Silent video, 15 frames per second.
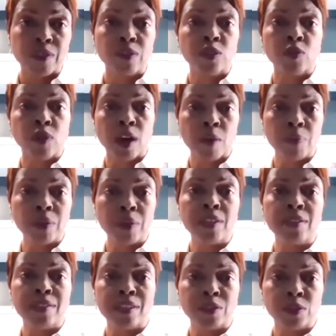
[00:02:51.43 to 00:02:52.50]
So
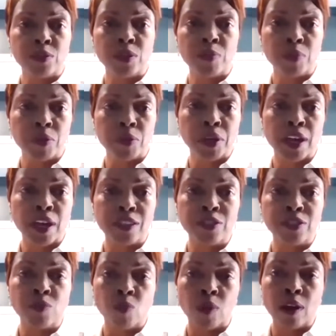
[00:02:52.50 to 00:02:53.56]
companies that do
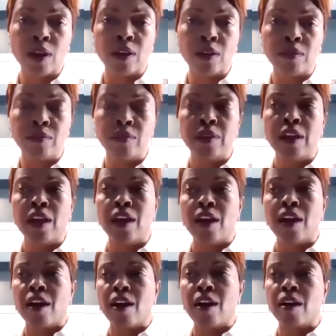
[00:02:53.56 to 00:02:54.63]
communication well,
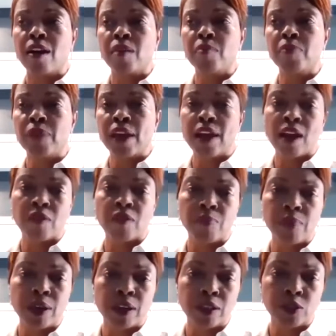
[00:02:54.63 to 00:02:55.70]
they have a
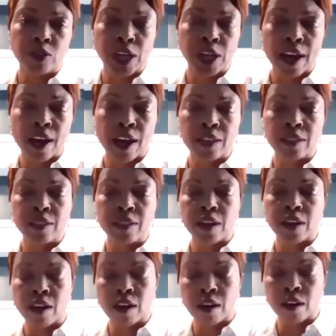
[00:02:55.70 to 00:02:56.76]
better chance
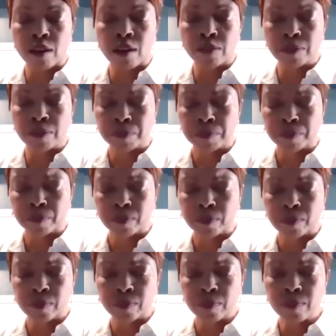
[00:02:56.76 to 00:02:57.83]
of
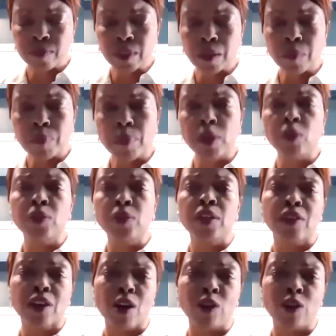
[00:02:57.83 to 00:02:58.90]
building
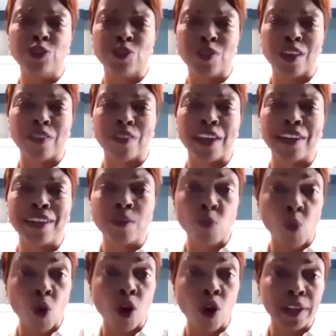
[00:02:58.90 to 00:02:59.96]
the culture that they
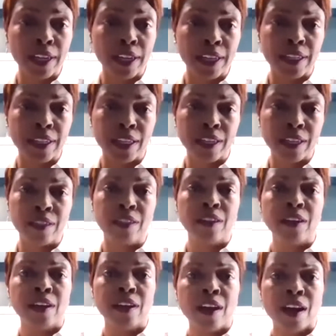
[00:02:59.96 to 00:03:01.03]
want and need
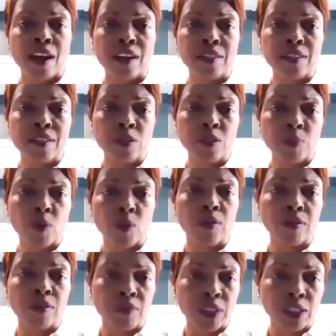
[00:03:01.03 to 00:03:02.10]
to support
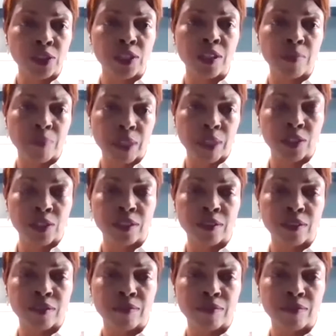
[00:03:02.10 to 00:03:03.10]
their vision and mission.